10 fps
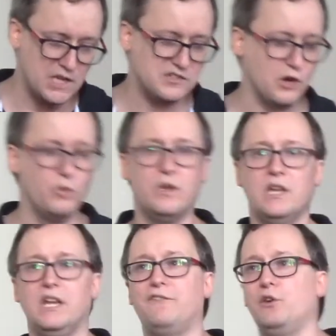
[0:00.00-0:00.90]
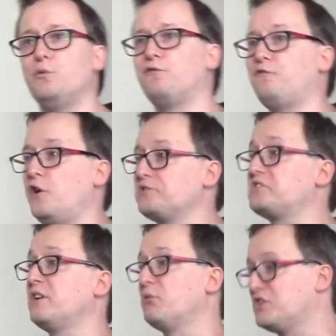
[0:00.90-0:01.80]
So if you
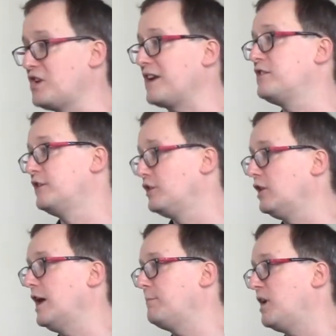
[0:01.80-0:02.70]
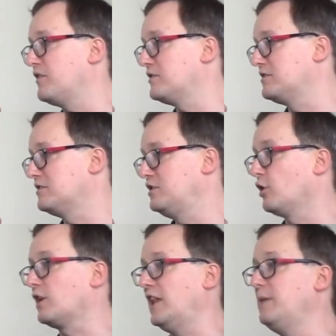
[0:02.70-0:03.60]
falsely reject the null hypothesis,
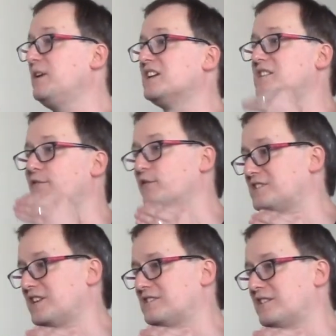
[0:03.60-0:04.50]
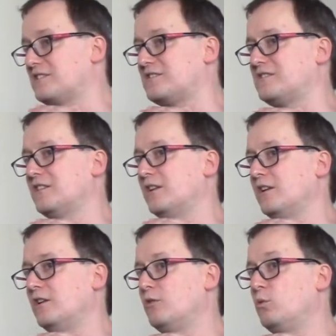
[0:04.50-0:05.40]
you're claiming a difference exists
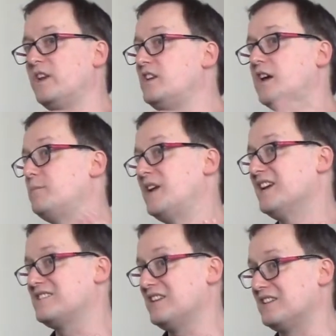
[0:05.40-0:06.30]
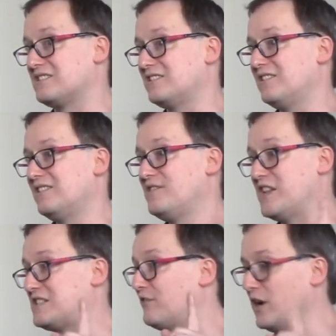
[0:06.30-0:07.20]
when none may exist.
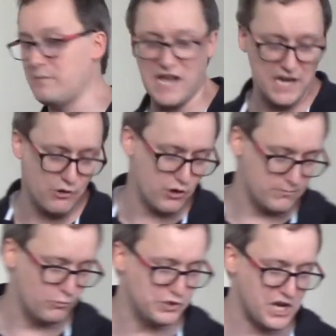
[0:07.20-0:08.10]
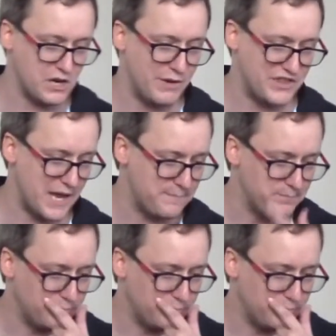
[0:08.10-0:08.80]
That's a very bad error. We'll talk about that.